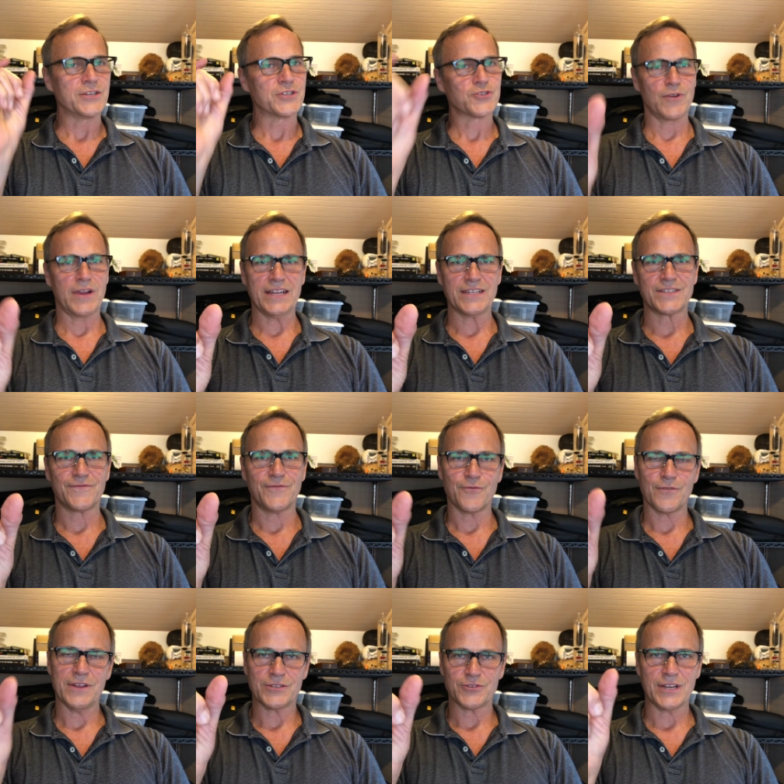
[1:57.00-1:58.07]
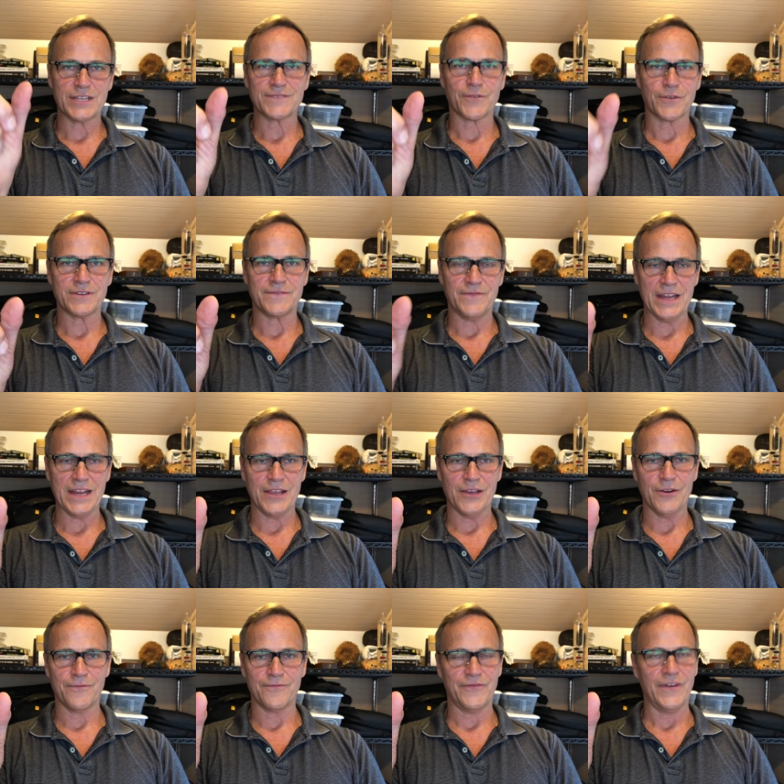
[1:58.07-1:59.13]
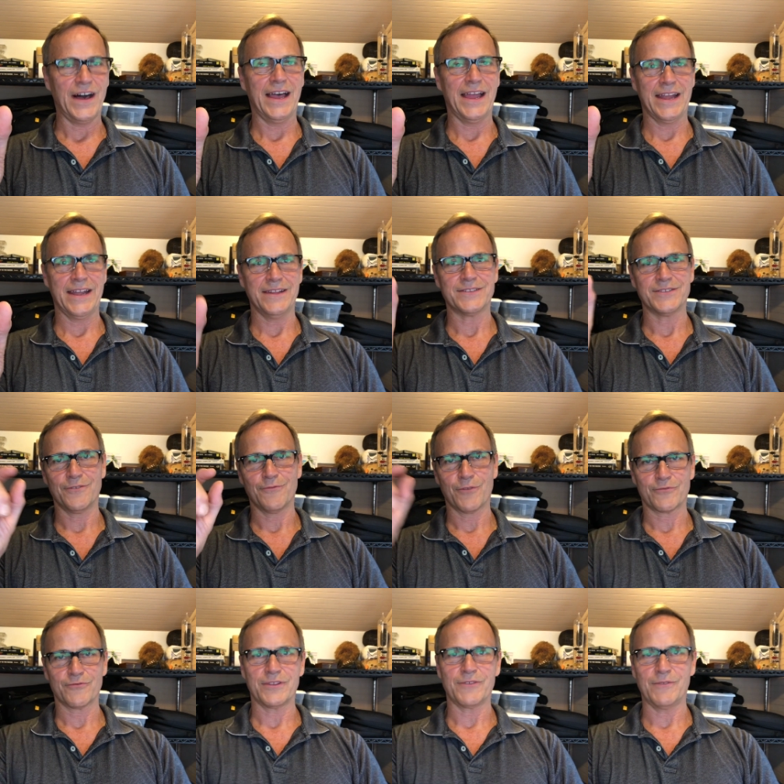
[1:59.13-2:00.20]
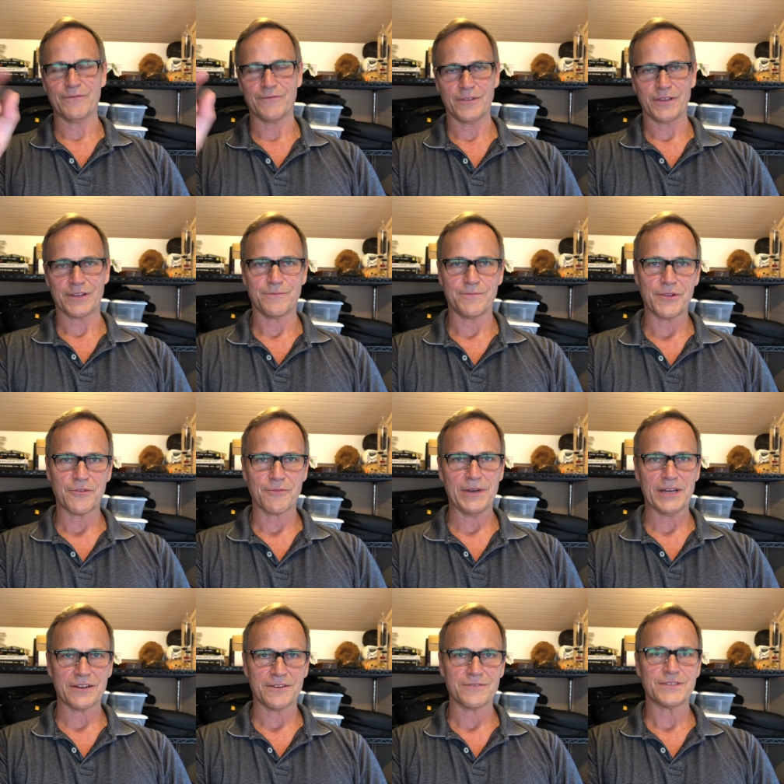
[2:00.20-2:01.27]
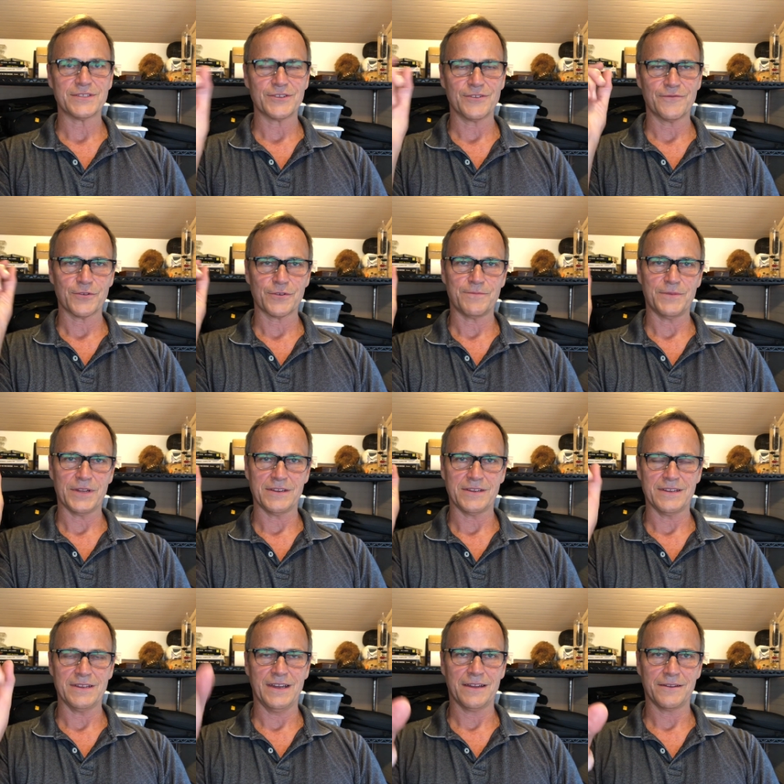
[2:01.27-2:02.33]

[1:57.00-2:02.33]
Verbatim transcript: transfer it transferred video fine and so it worked really well for like computer monitors and so forth but it did not